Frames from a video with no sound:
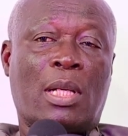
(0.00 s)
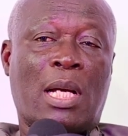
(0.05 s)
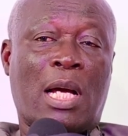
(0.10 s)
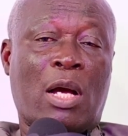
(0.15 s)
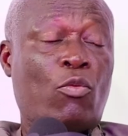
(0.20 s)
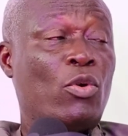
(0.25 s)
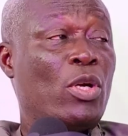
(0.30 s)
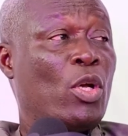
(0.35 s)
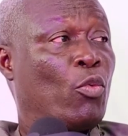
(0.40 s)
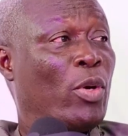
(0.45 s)

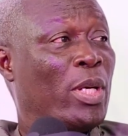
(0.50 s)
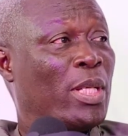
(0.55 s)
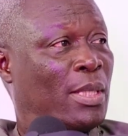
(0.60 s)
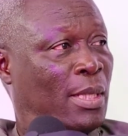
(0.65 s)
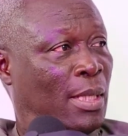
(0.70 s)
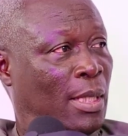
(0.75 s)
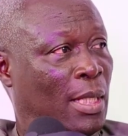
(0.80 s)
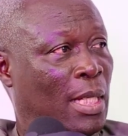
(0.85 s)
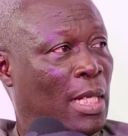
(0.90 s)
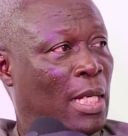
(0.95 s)
Awulekwe
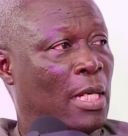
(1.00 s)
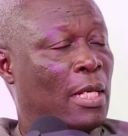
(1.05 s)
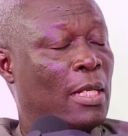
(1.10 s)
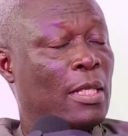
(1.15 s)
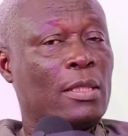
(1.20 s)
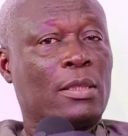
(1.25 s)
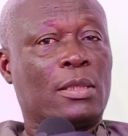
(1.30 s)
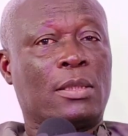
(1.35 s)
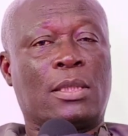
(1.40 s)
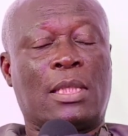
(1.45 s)
Senior
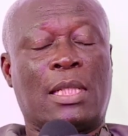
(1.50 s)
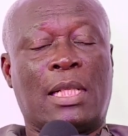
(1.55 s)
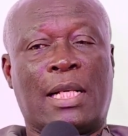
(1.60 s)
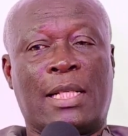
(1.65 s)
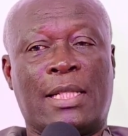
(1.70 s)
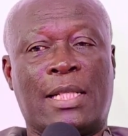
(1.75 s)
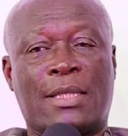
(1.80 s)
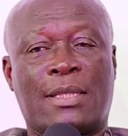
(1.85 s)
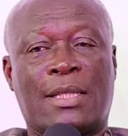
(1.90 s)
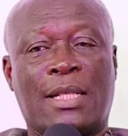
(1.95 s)

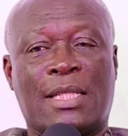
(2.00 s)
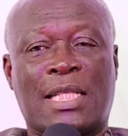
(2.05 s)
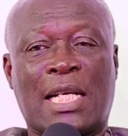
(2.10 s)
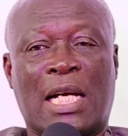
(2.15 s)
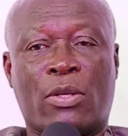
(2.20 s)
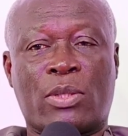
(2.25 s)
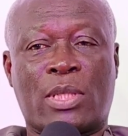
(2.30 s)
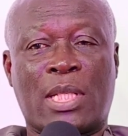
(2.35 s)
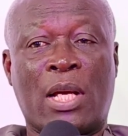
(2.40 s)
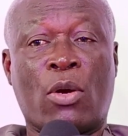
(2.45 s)
at the State
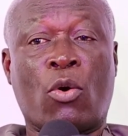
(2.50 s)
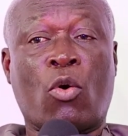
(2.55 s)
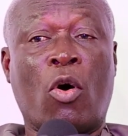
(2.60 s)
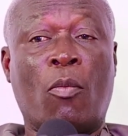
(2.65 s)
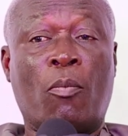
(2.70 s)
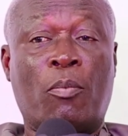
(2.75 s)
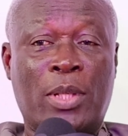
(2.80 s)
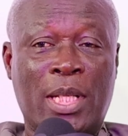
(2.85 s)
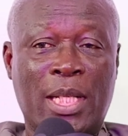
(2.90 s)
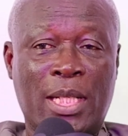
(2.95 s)
House and
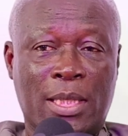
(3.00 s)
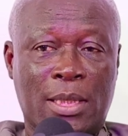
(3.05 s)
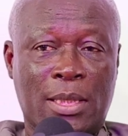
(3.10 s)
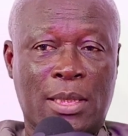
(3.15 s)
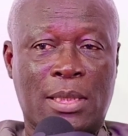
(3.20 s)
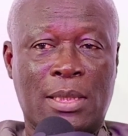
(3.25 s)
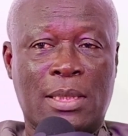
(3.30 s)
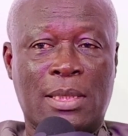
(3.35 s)
complained